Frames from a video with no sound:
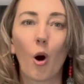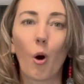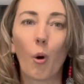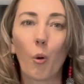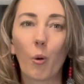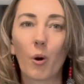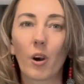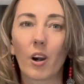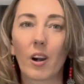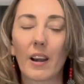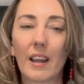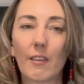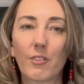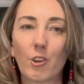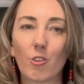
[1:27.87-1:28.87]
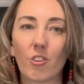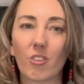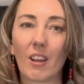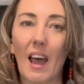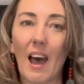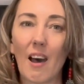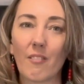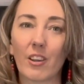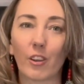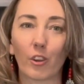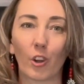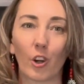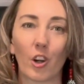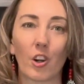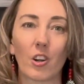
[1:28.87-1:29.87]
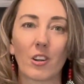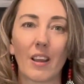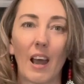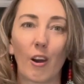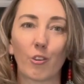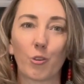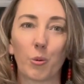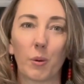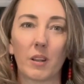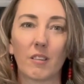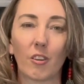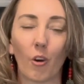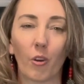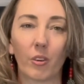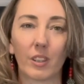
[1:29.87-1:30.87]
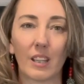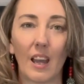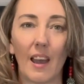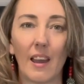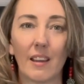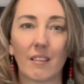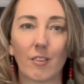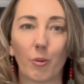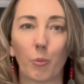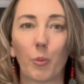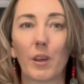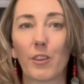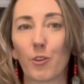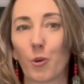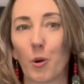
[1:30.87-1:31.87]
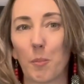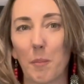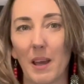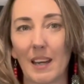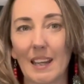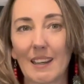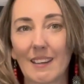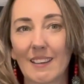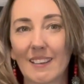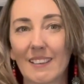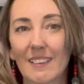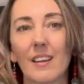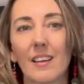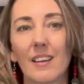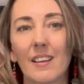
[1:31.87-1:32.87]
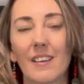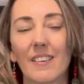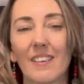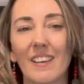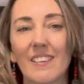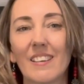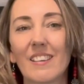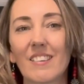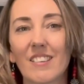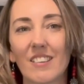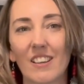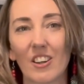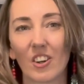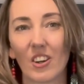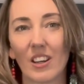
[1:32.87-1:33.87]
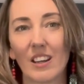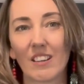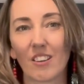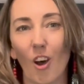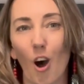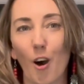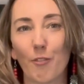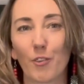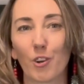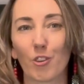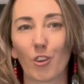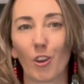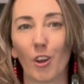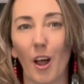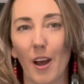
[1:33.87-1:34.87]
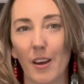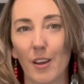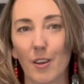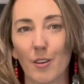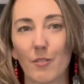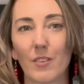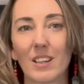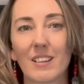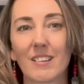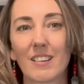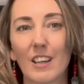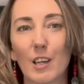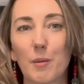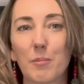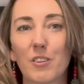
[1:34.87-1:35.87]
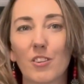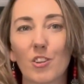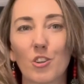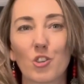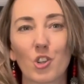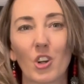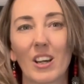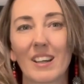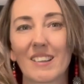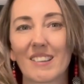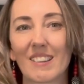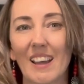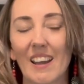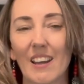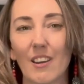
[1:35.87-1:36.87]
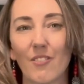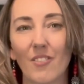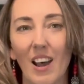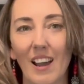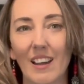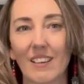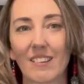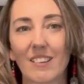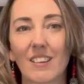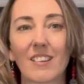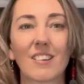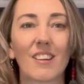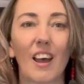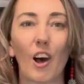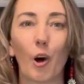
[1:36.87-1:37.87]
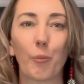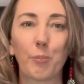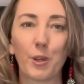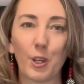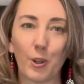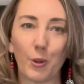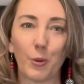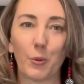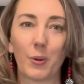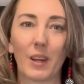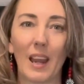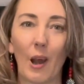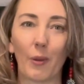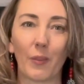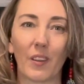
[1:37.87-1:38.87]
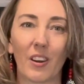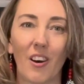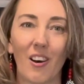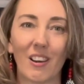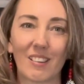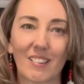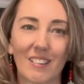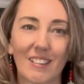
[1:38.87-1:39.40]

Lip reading: or if you just haven't learned how to adult yet with your money, then this series offers a lot of tips, tricks, and advice to help you count the cost.